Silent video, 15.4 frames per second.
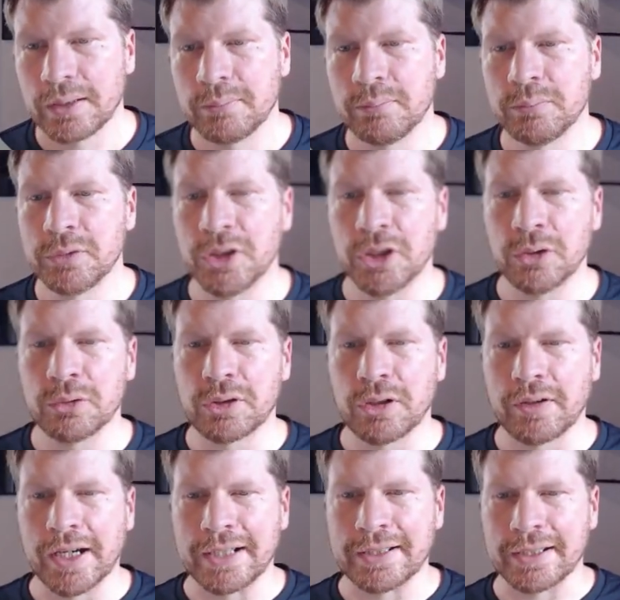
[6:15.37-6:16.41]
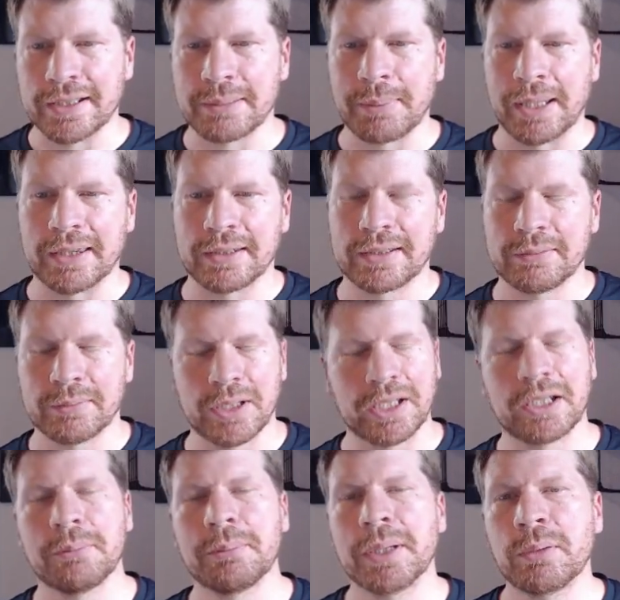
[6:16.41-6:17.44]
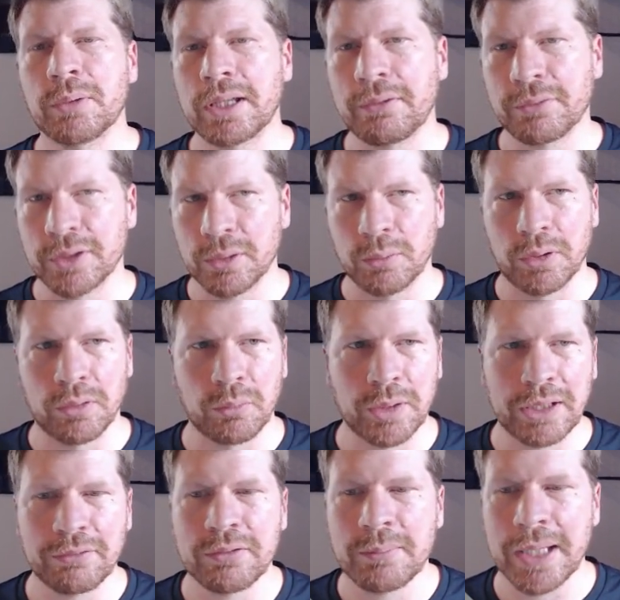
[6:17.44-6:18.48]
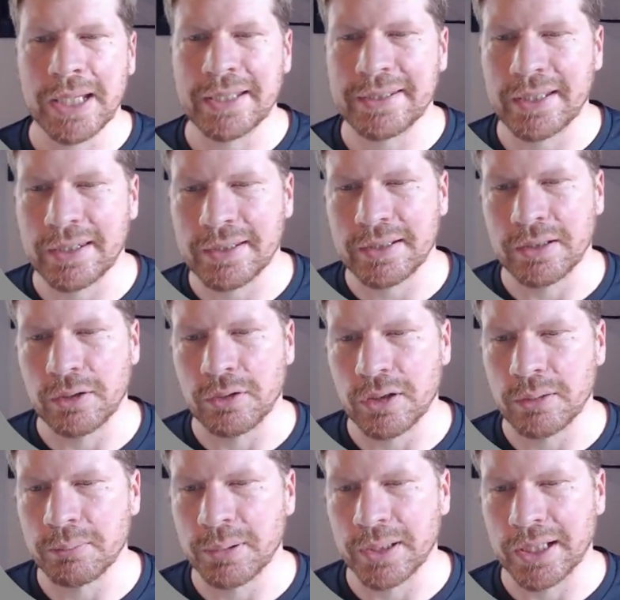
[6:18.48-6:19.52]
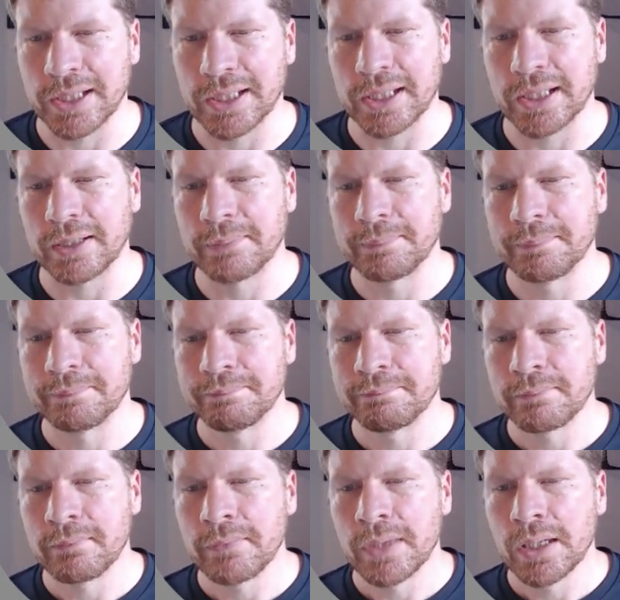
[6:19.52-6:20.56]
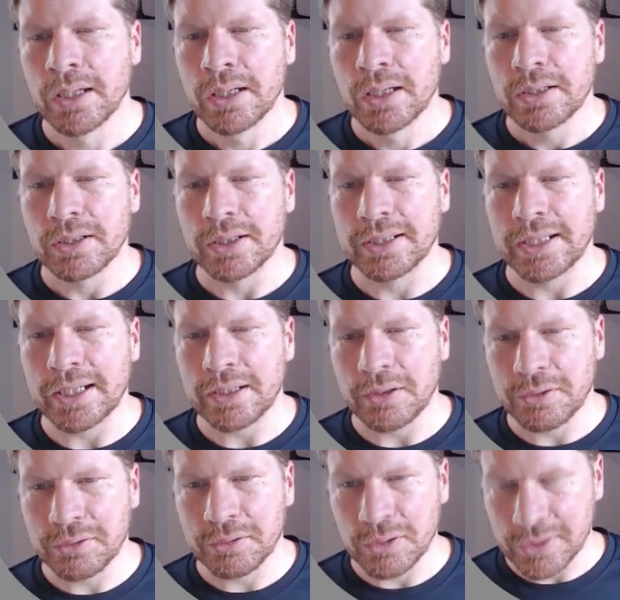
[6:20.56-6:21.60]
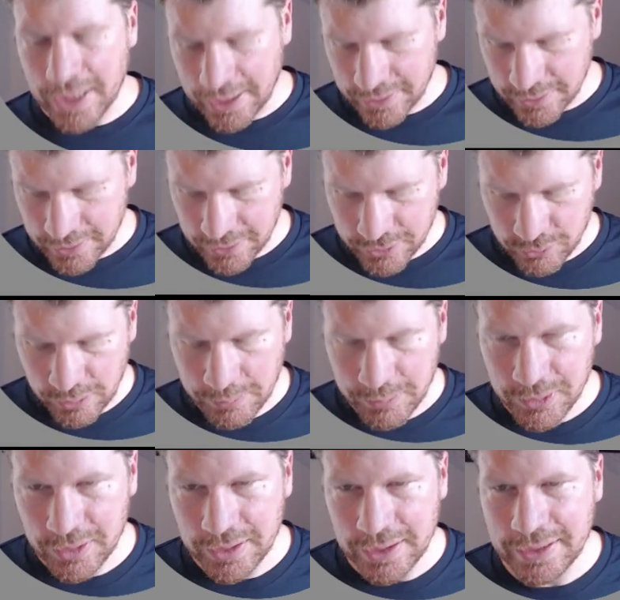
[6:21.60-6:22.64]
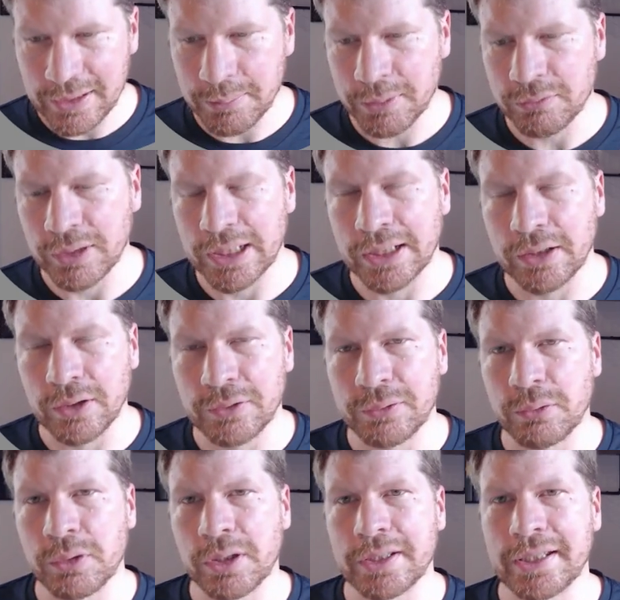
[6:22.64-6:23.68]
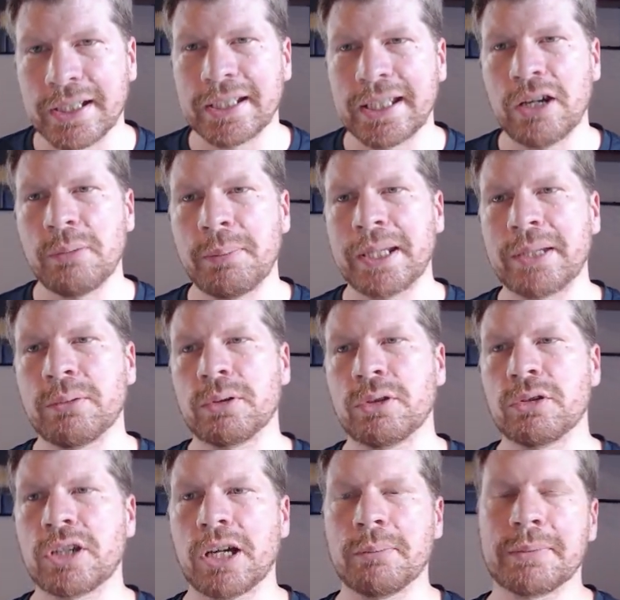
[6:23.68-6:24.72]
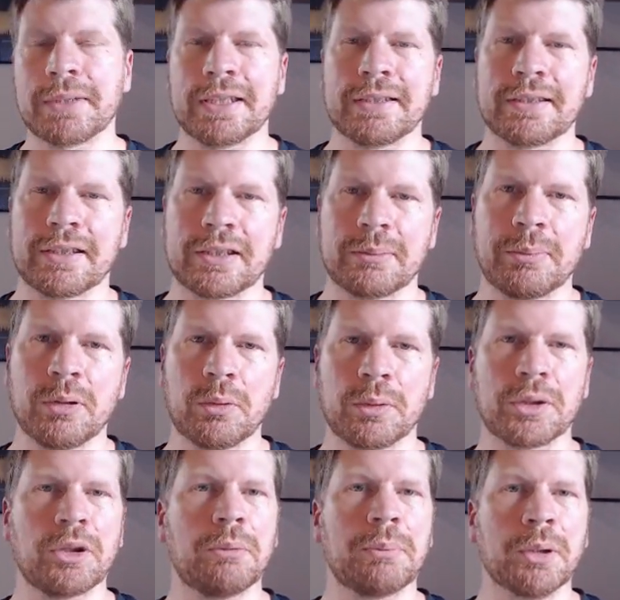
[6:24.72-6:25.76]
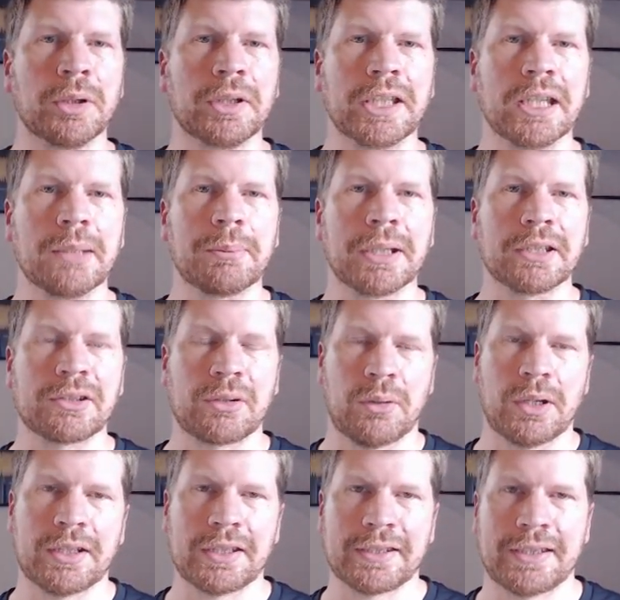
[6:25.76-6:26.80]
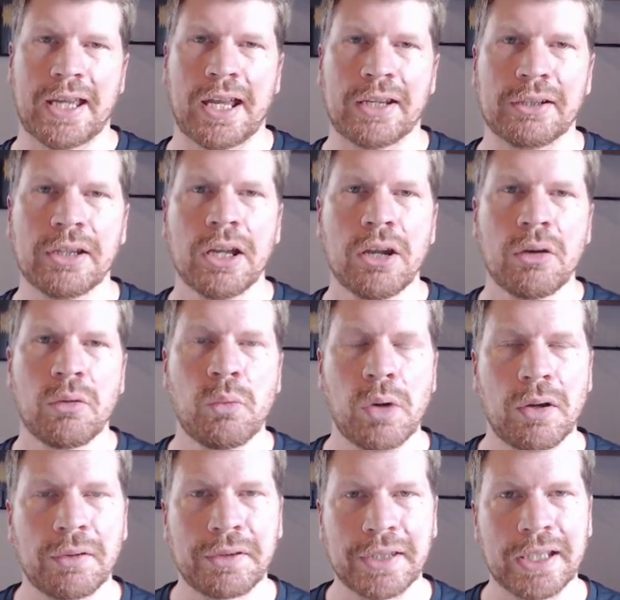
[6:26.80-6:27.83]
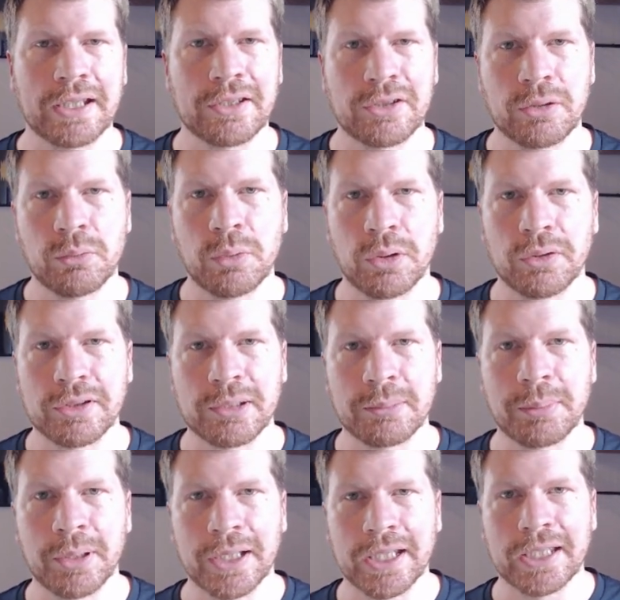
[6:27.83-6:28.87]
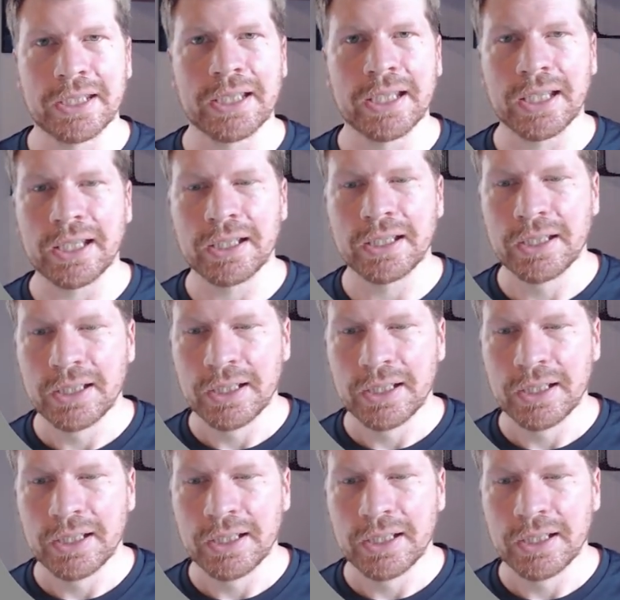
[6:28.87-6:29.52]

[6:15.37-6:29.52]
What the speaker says: New Direct Expense. Now, it can be whatever you want, whatever makes sense to you, you can put in here. You can then go through to add a description. This can be really useful because it can help anyone who comes in to support with your bookkeeping to understand what things you want to put in here.